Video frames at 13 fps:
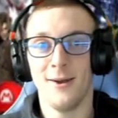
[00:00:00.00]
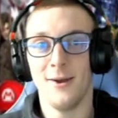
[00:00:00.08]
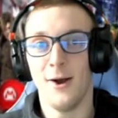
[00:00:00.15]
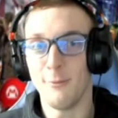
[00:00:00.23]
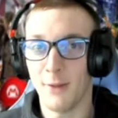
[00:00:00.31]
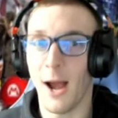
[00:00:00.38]

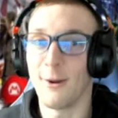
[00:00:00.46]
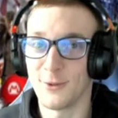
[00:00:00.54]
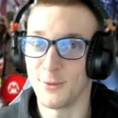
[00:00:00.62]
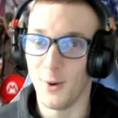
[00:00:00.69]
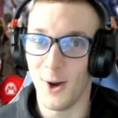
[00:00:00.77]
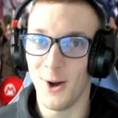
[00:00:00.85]
Calm down,
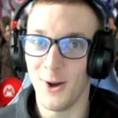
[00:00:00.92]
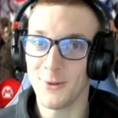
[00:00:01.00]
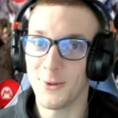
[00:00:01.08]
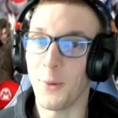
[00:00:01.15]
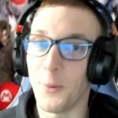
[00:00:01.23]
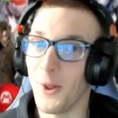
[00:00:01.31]

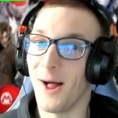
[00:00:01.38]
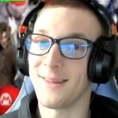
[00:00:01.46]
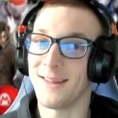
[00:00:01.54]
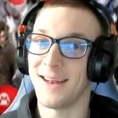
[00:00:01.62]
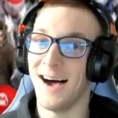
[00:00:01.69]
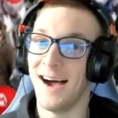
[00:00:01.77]
Jamal. Don't pull
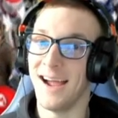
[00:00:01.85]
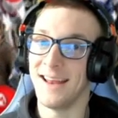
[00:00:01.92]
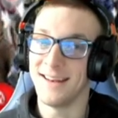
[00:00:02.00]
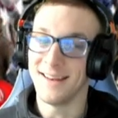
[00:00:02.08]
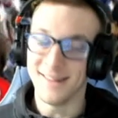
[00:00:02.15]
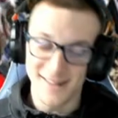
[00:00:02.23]
out the
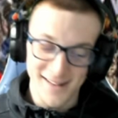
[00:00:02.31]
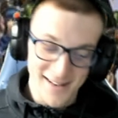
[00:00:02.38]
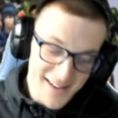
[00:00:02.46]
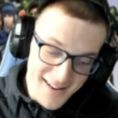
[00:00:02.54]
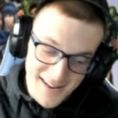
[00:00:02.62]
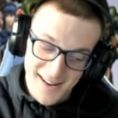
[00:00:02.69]
nine.
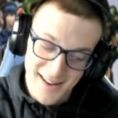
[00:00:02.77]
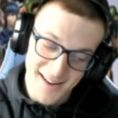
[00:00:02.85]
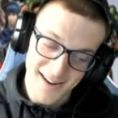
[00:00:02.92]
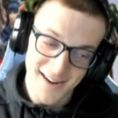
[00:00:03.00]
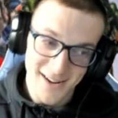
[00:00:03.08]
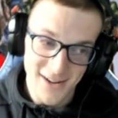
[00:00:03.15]

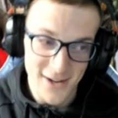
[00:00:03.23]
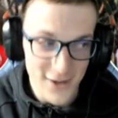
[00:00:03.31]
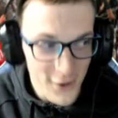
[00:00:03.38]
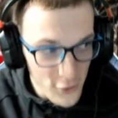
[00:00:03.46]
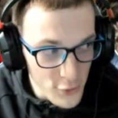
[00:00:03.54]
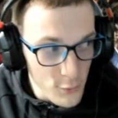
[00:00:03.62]

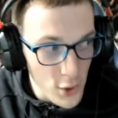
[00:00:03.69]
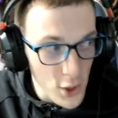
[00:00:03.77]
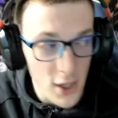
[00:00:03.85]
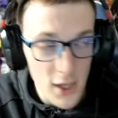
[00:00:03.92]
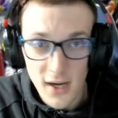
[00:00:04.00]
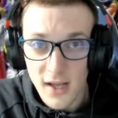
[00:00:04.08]
Are you
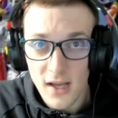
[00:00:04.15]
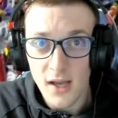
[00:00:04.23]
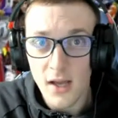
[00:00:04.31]
good?